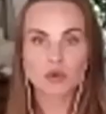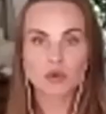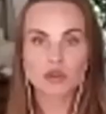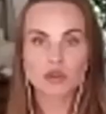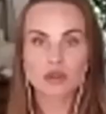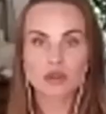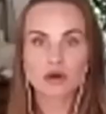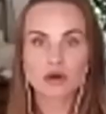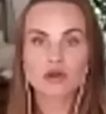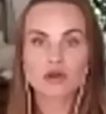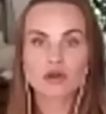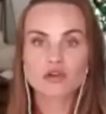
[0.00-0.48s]

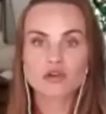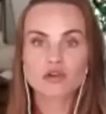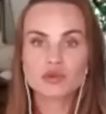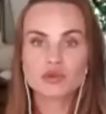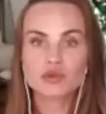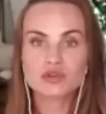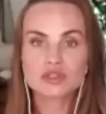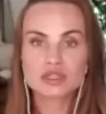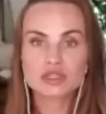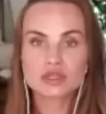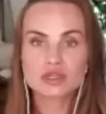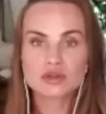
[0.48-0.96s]
lot of
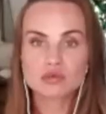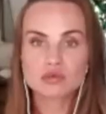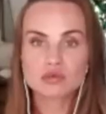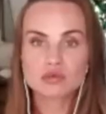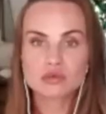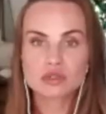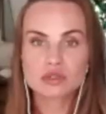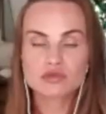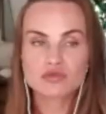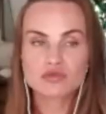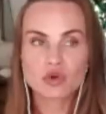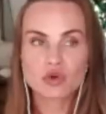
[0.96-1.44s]

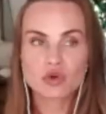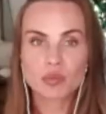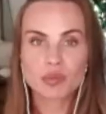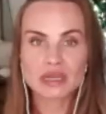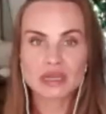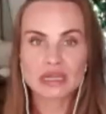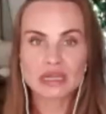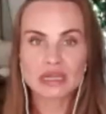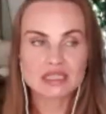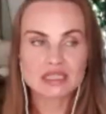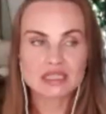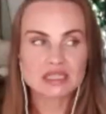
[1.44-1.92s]
museums
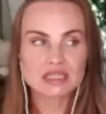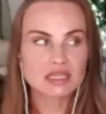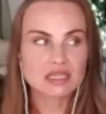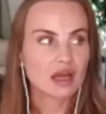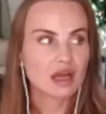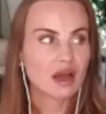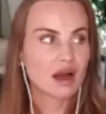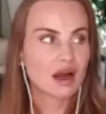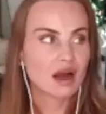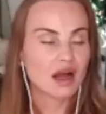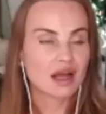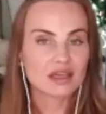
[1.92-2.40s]
reopenings,
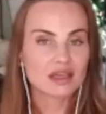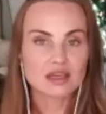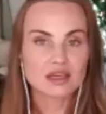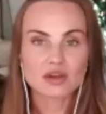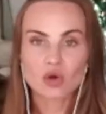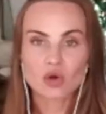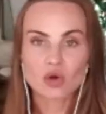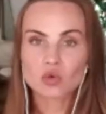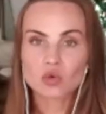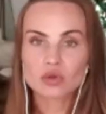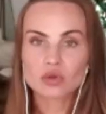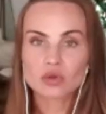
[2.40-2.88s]
I get
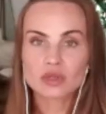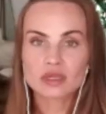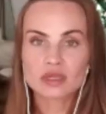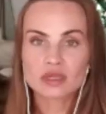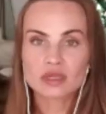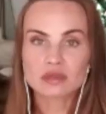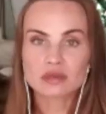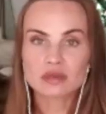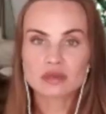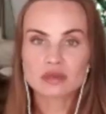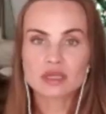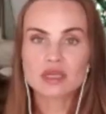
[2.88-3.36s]
all
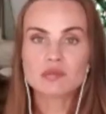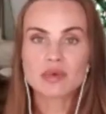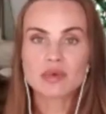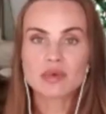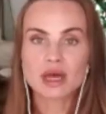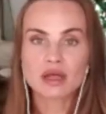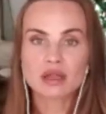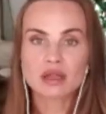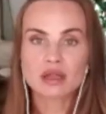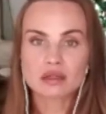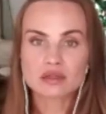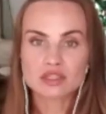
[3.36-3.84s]
the
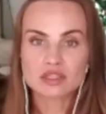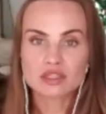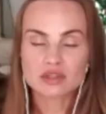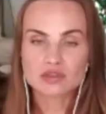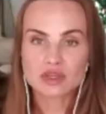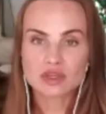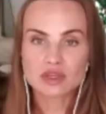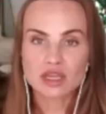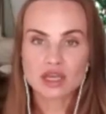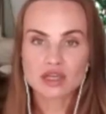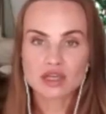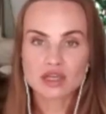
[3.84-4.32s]
email
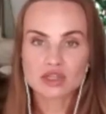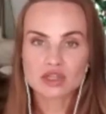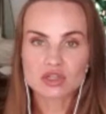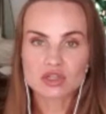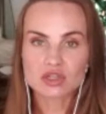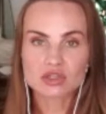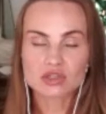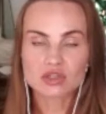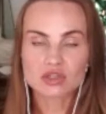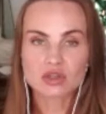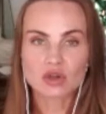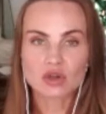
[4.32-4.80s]

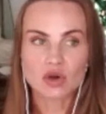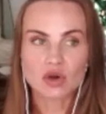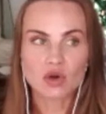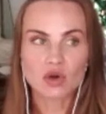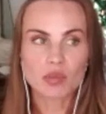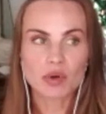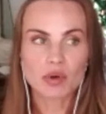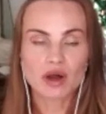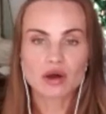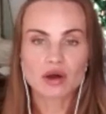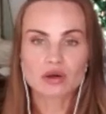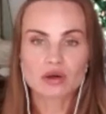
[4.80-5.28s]
notifications,
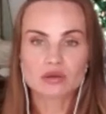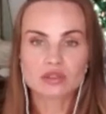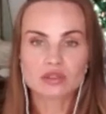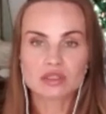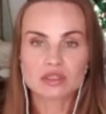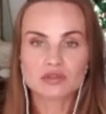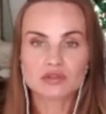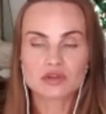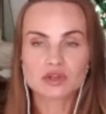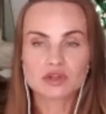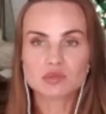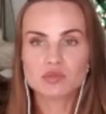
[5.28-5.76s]
about
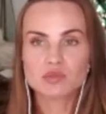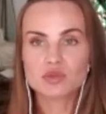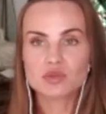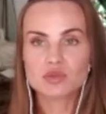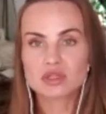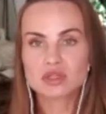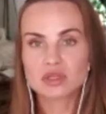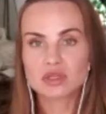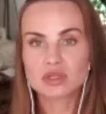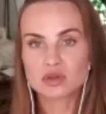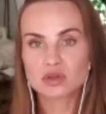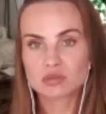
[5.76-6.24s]
different
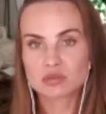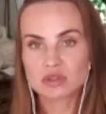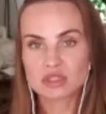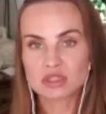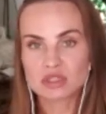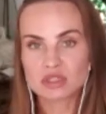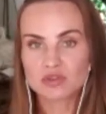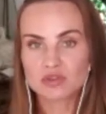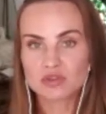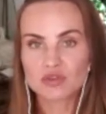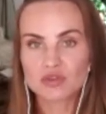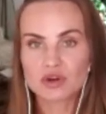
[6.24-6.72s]
museums,
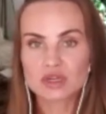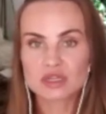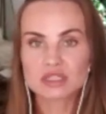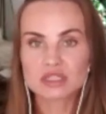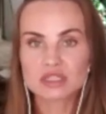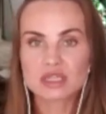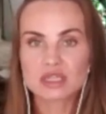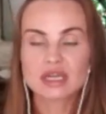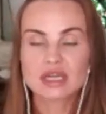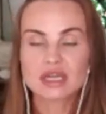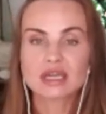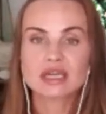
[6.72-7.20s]
different
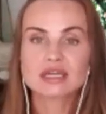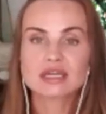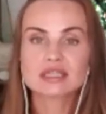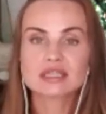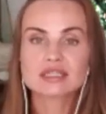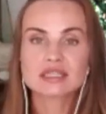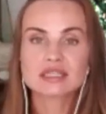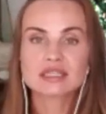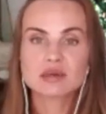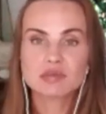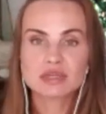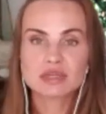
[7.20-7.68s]

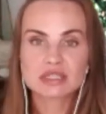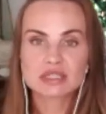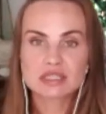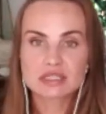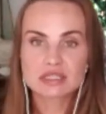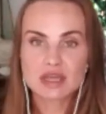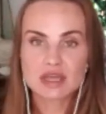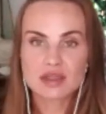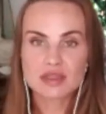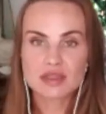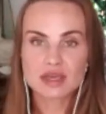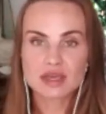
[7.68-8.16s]
exhibits
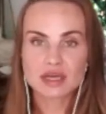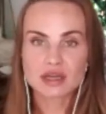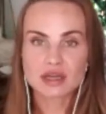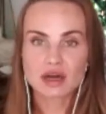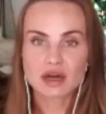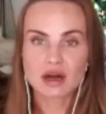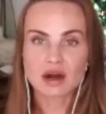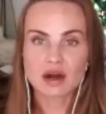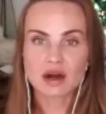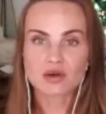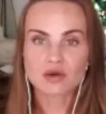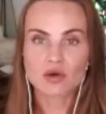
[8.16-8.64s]
that
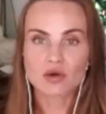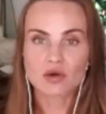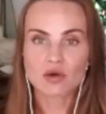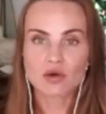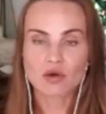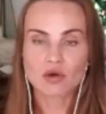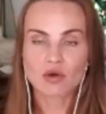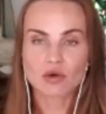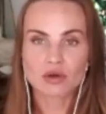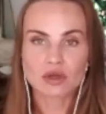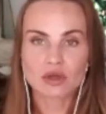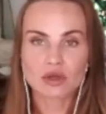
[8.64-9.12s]
are
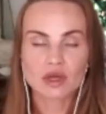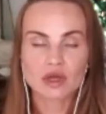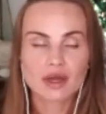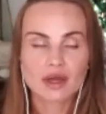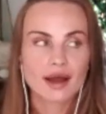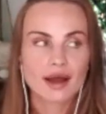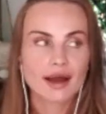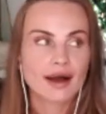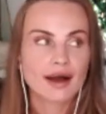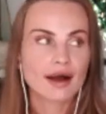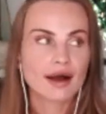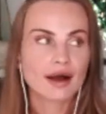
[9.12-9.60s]
on,
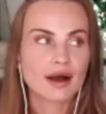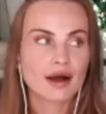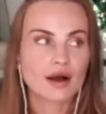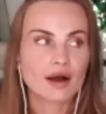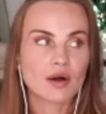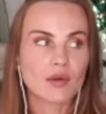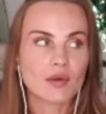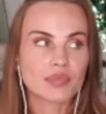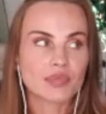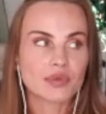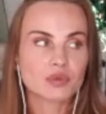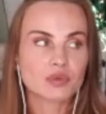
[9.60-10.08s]

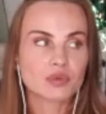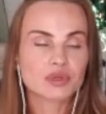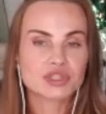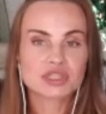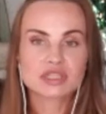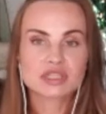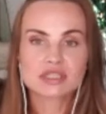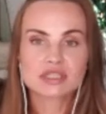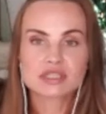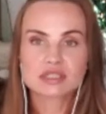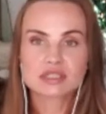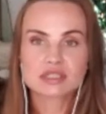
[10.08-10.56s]
which
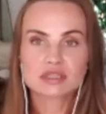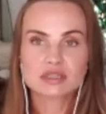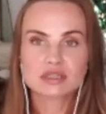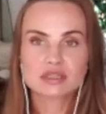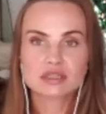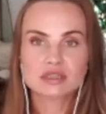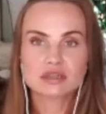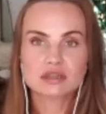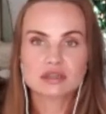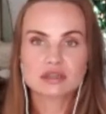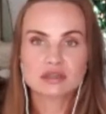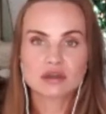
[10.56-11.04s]
is,
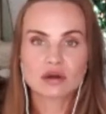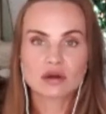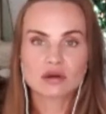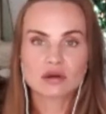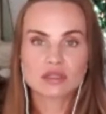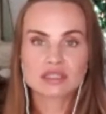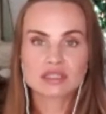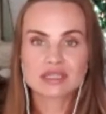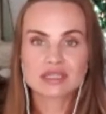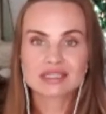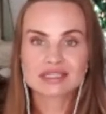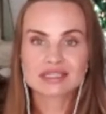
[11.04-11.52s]

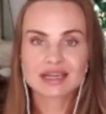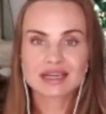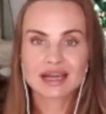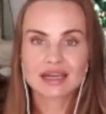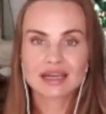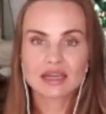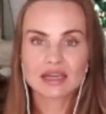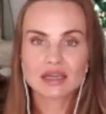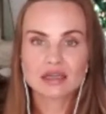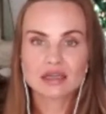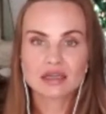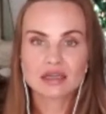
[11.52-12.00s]
it's
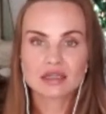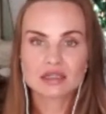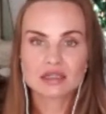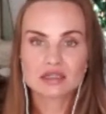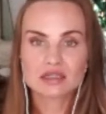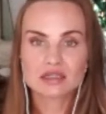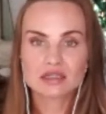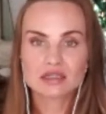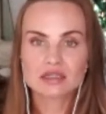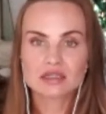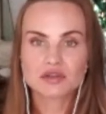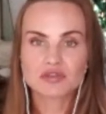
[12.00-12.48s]
exciting.
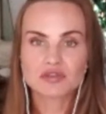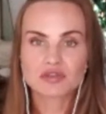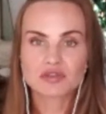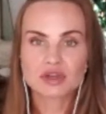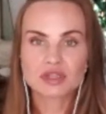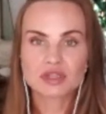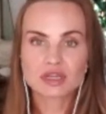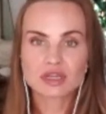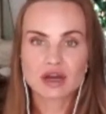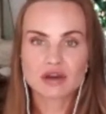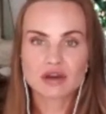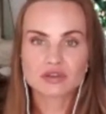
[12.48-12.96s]
It's
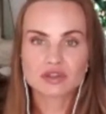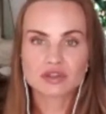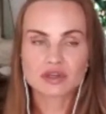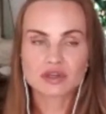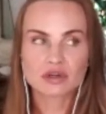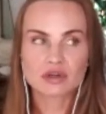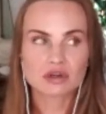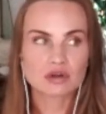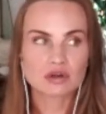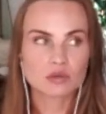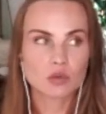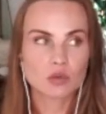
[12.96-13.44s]
different
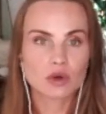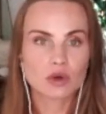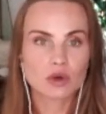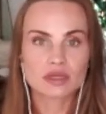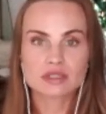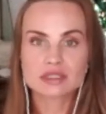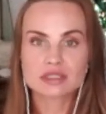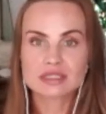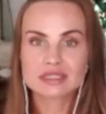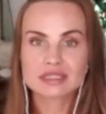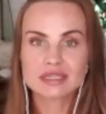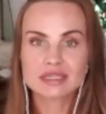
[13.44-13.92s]
after
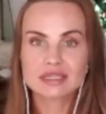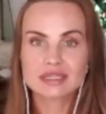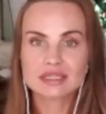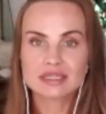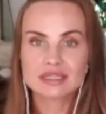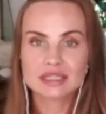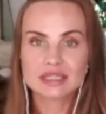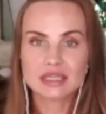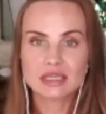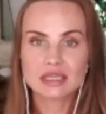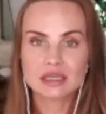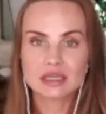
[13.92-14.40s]

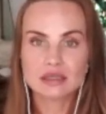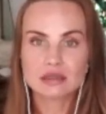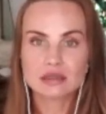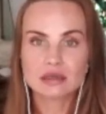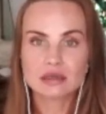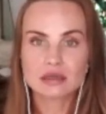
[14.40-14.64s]
16